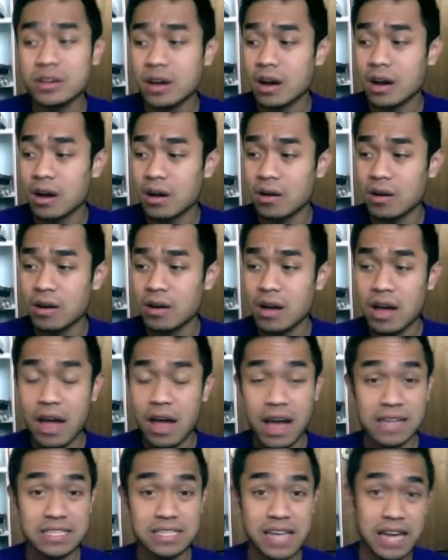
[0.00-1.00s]
you go.
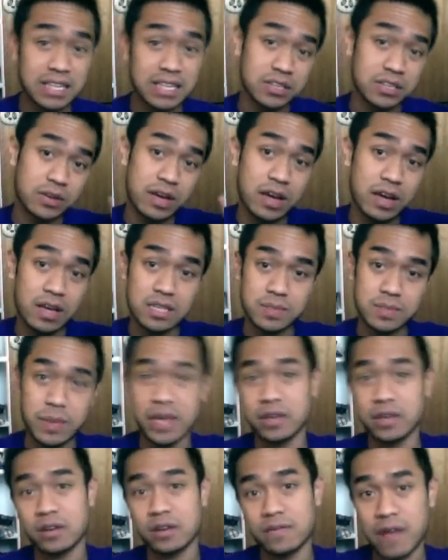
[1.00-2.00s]
I tagged you guys.
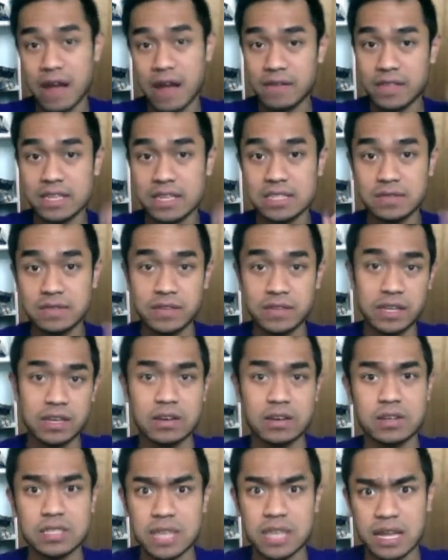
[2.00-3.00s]
Make your 5 things
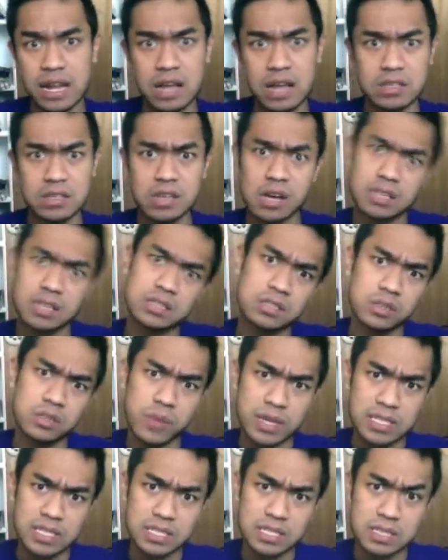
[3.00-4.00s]
videos. And I'll talk to the
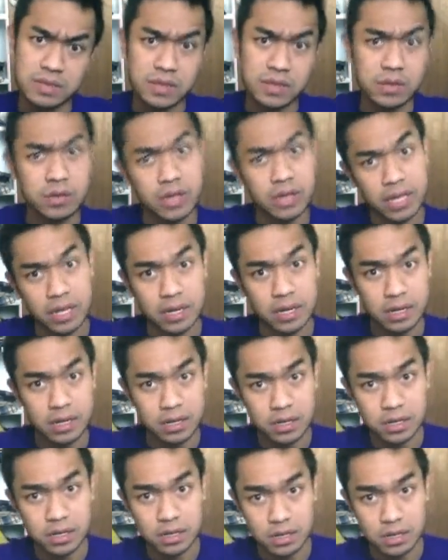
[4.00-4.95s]
rest of you later.